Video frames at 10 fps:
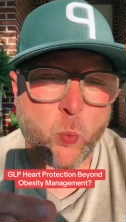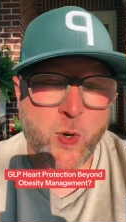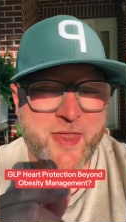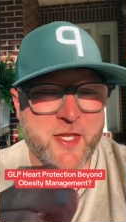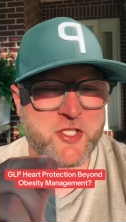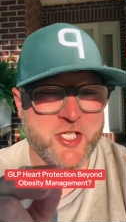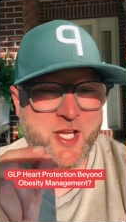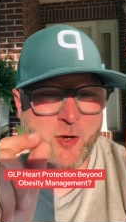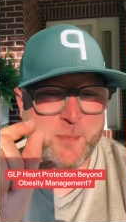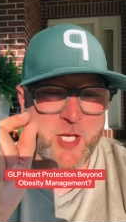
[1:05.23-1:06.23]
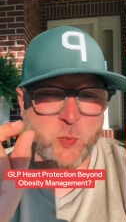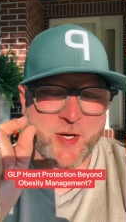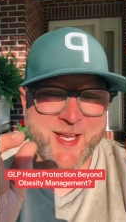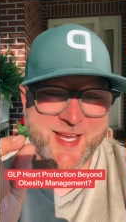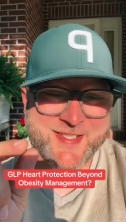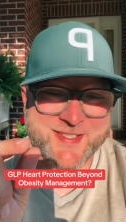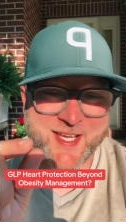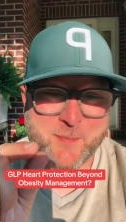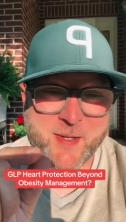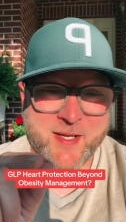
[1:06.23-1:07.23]
When the GLP-1 hits
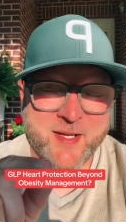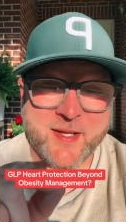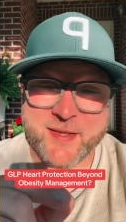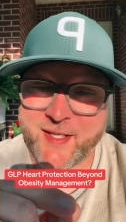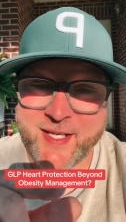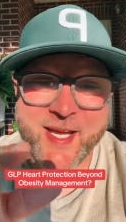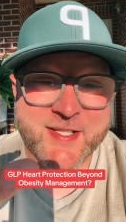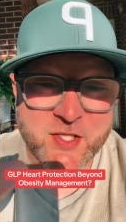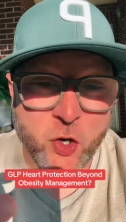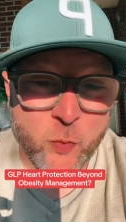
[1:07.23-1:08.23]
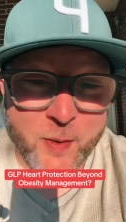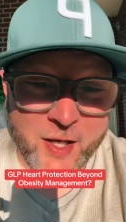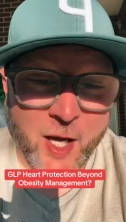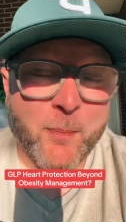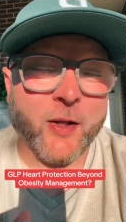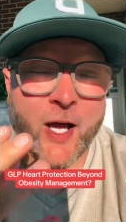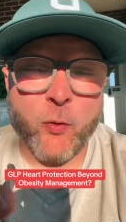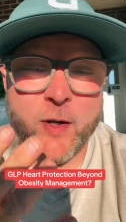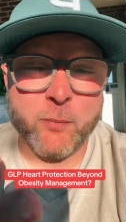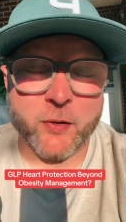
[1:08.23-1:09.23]
them, the gates open up,
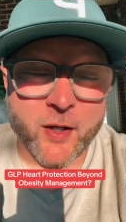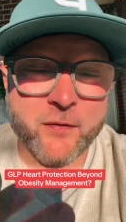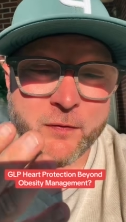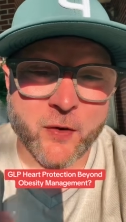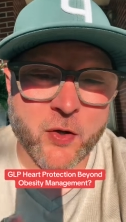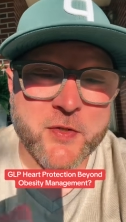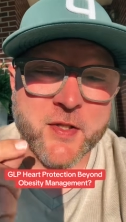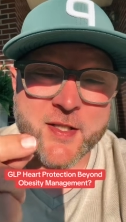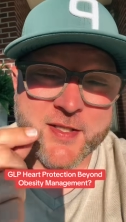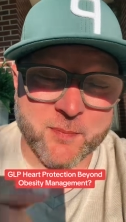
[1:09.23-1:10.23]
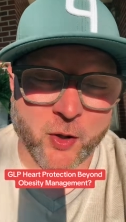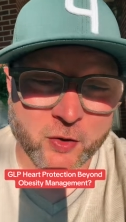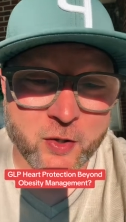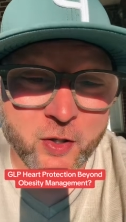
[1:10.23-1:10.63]
allowing blood flow to these smaller